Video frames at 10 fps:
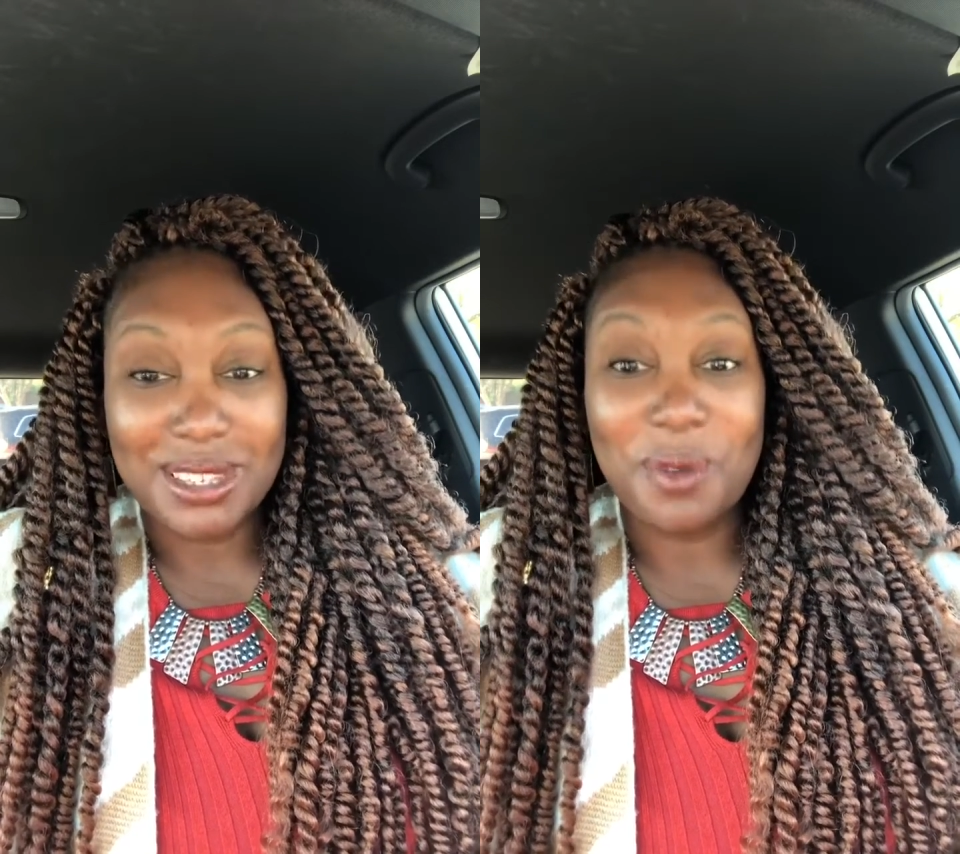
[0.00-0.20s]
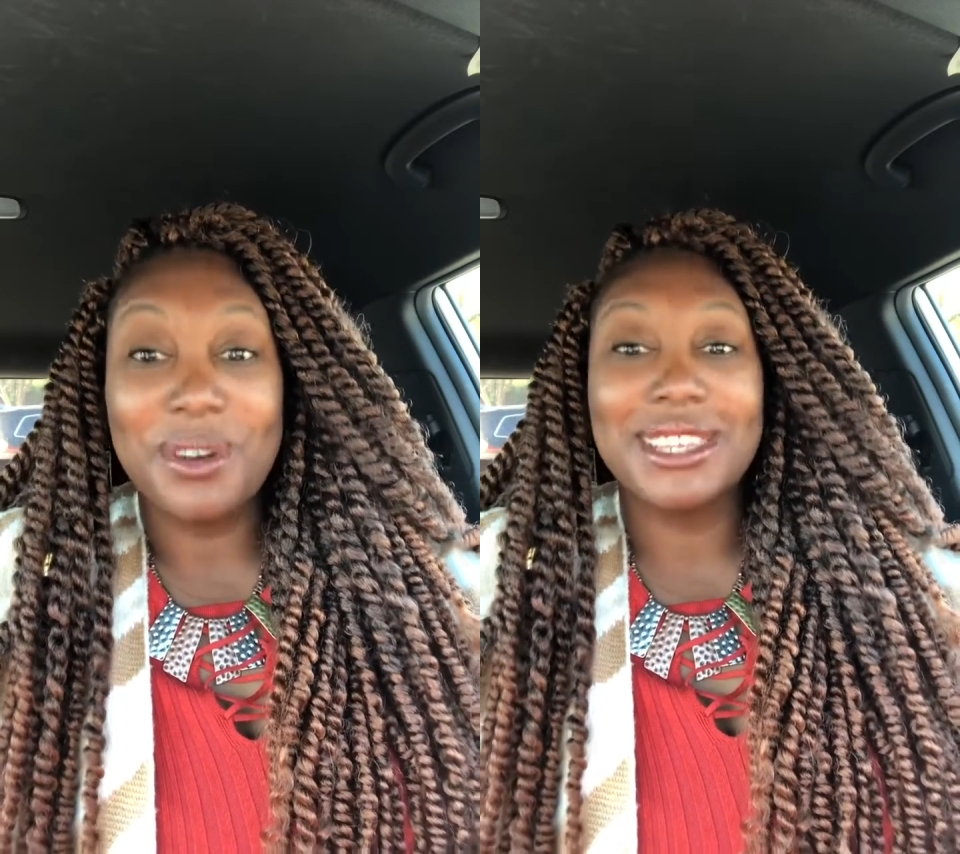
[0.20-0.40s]

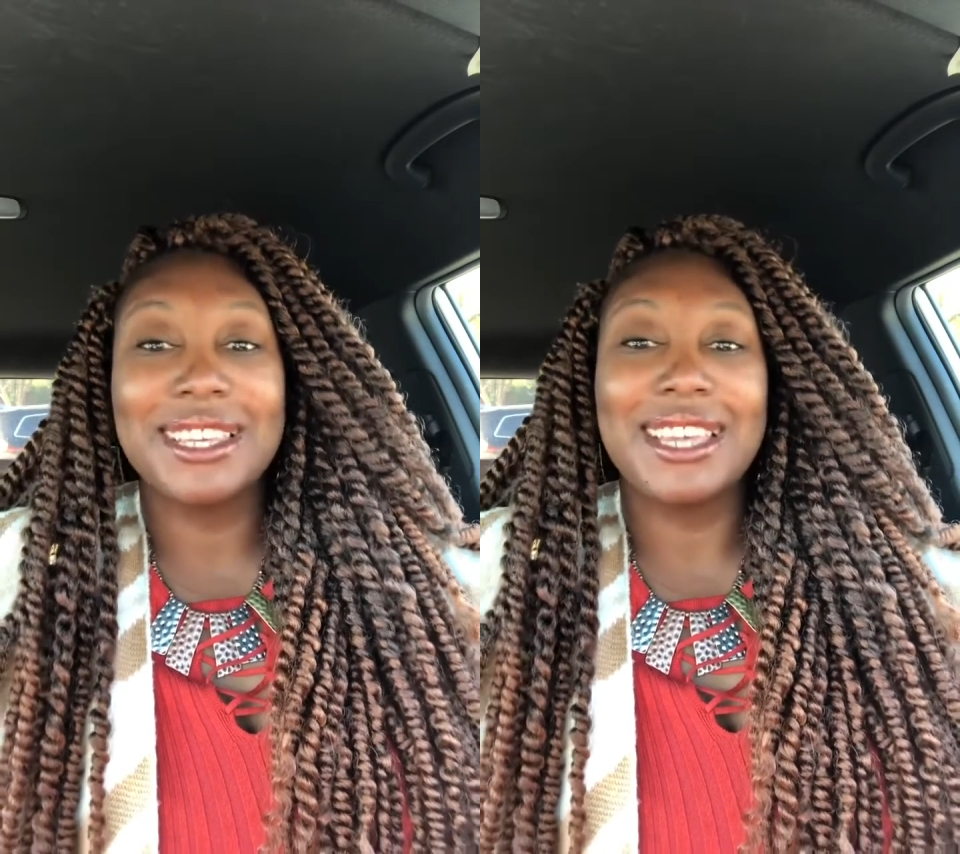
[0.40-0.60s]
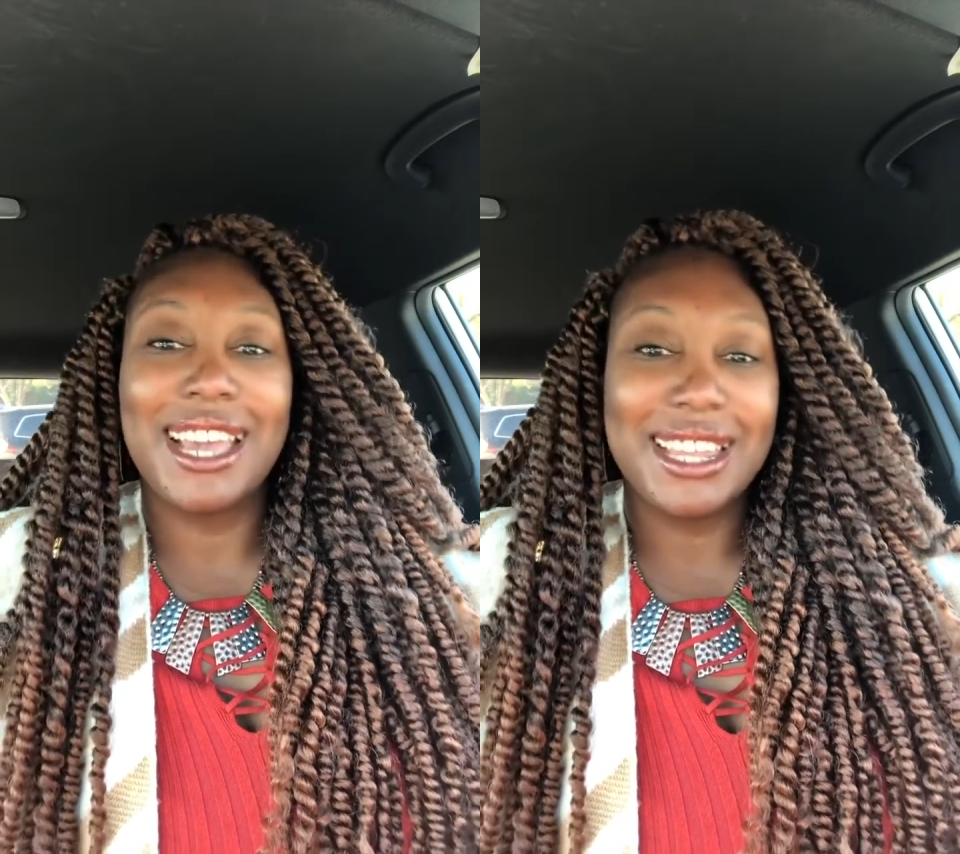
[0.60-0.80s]
So once
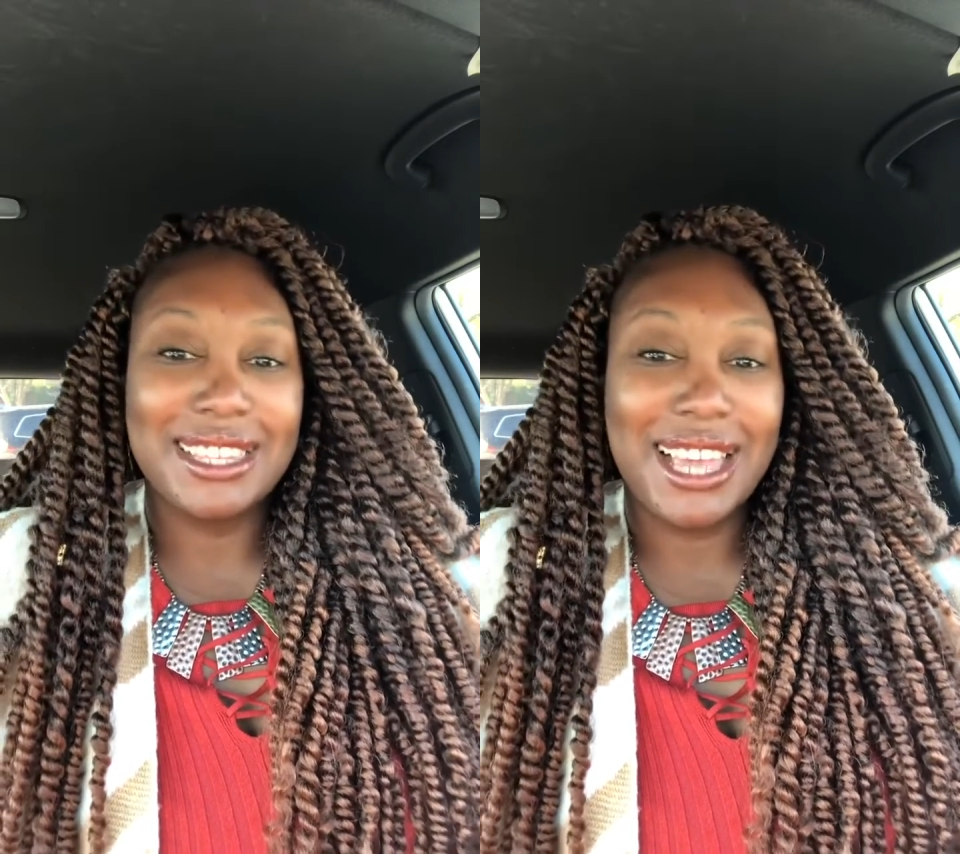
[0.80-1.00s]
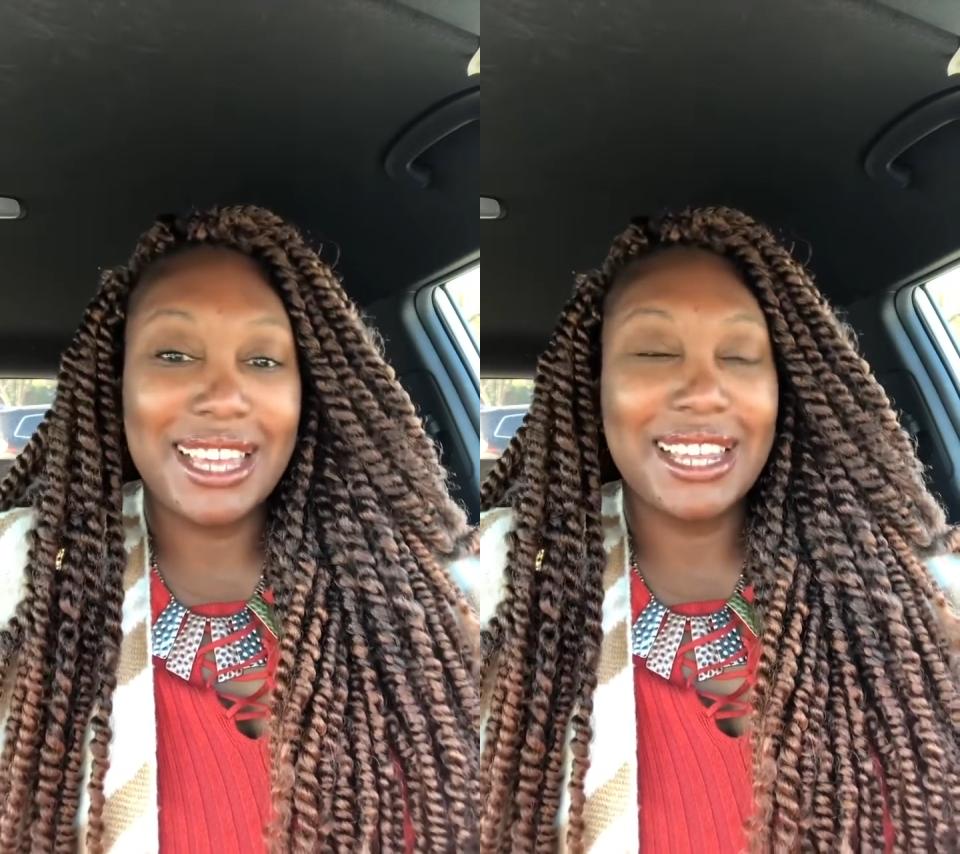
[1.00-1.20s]
again,
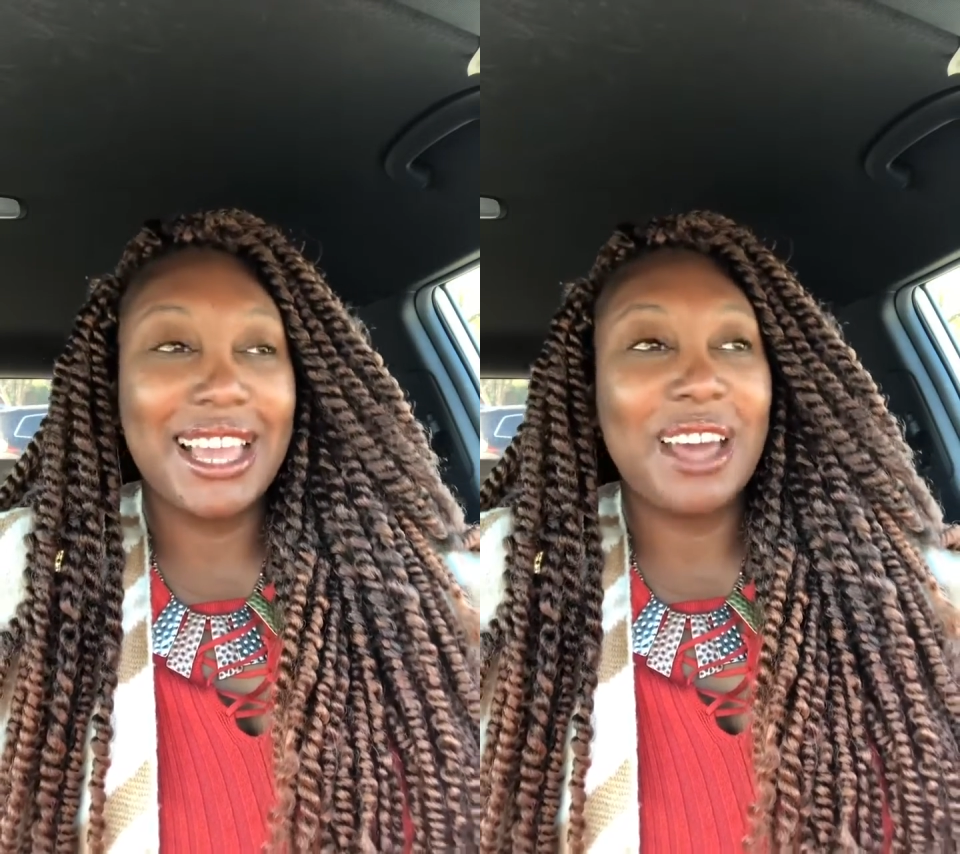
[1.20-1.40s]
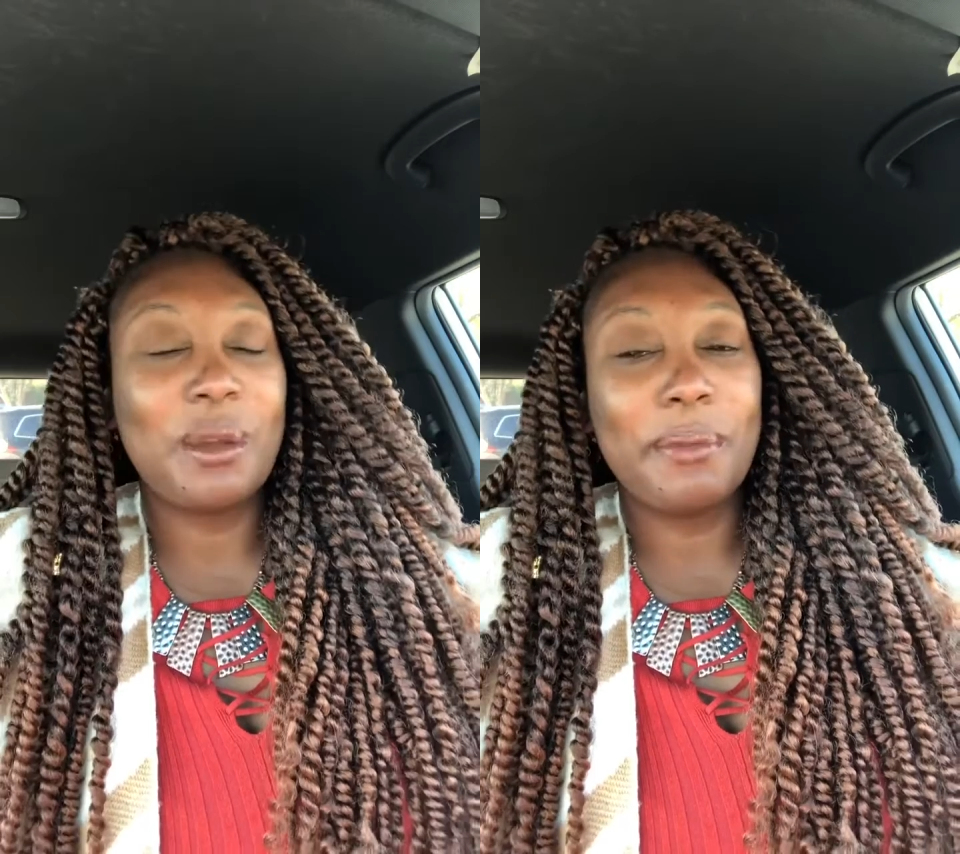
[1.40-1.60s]
taking
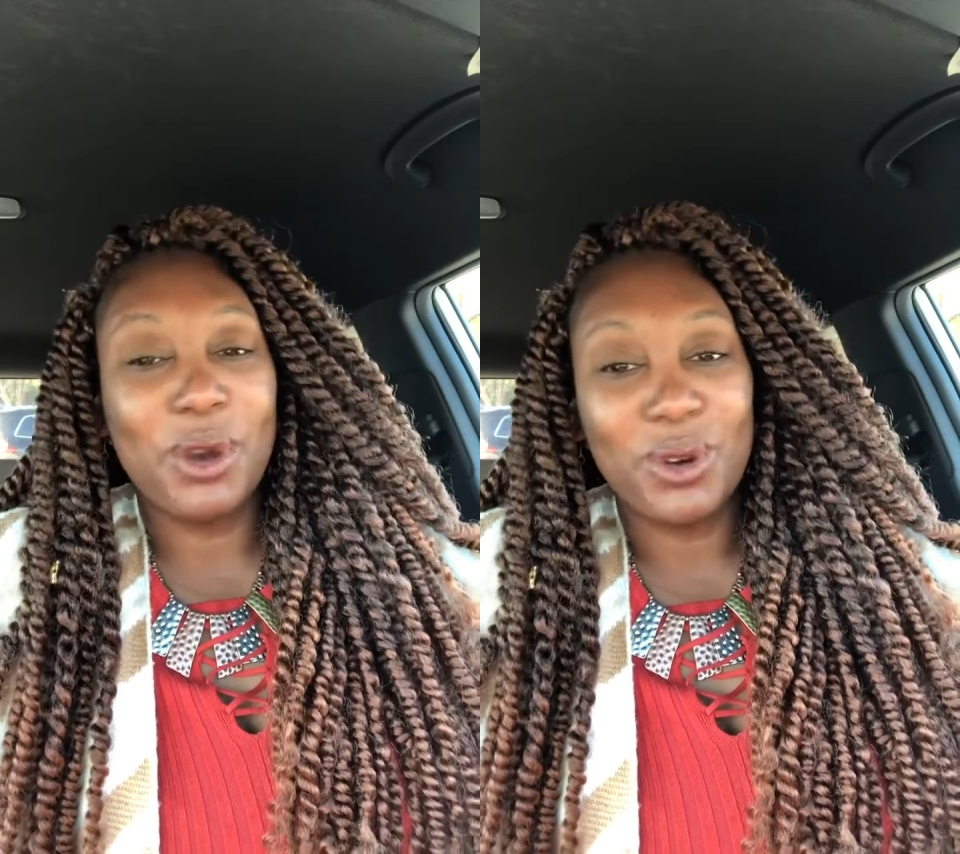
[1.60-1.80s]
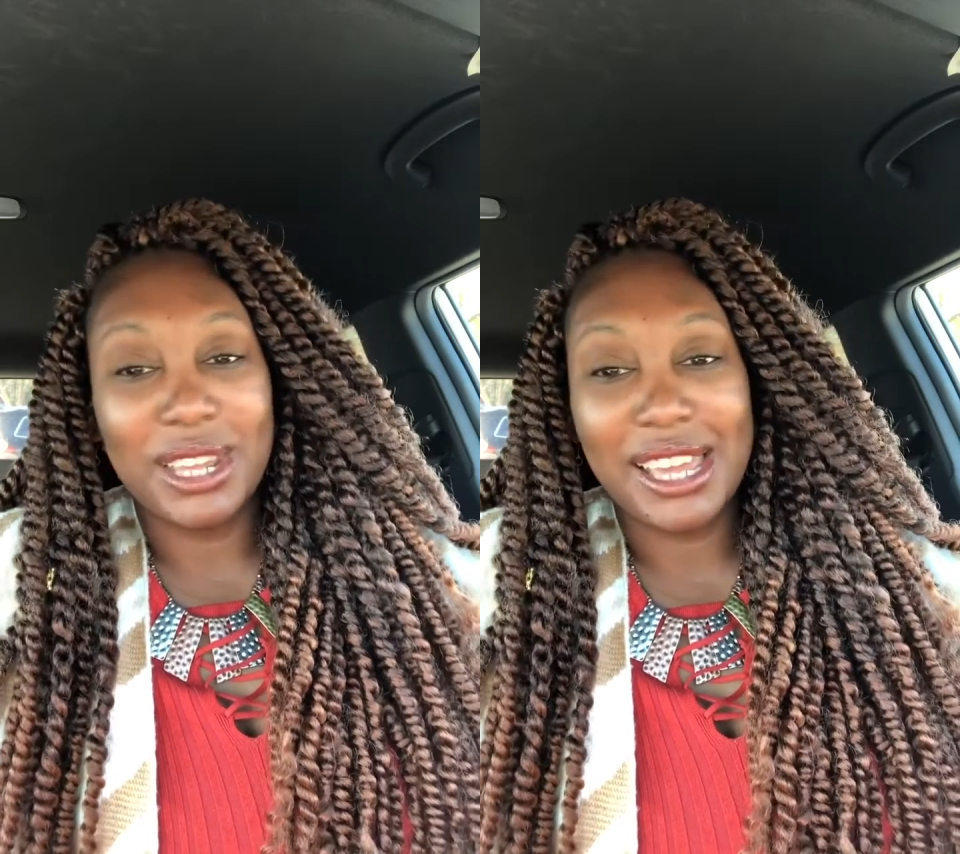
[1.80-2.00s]

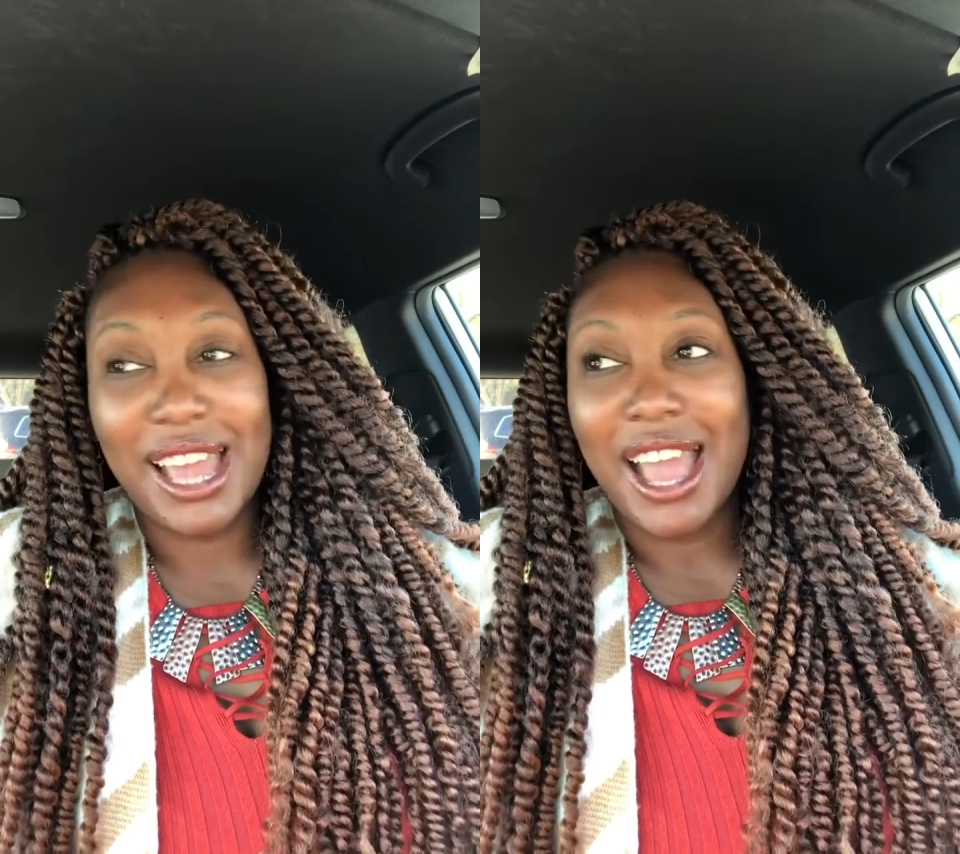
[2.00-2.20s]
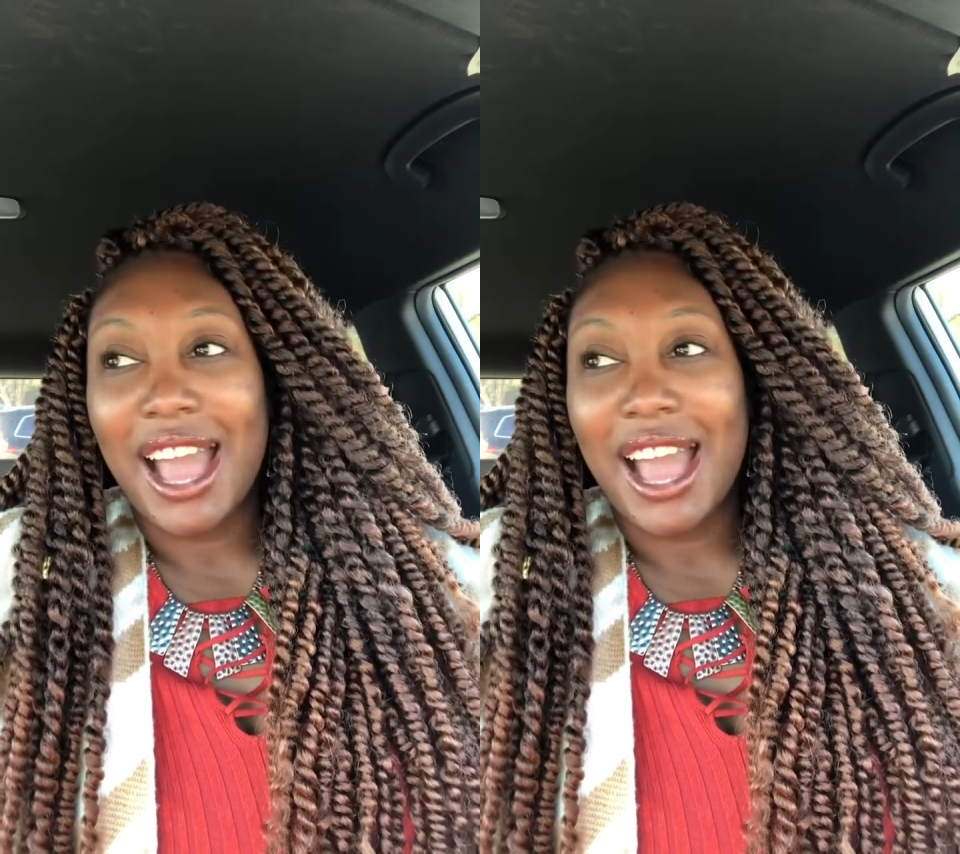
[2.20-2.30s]
accountability.